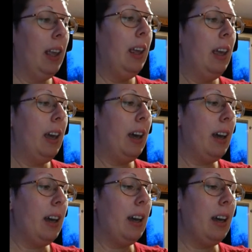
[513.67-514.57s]

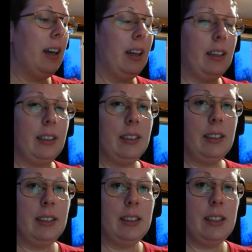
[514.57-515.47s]

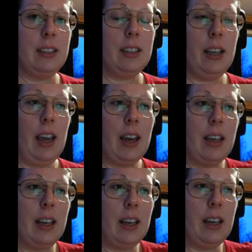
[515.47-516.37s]

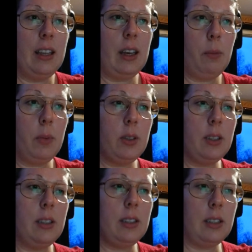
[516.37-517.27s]
That
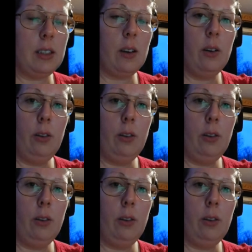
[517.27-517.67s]
was all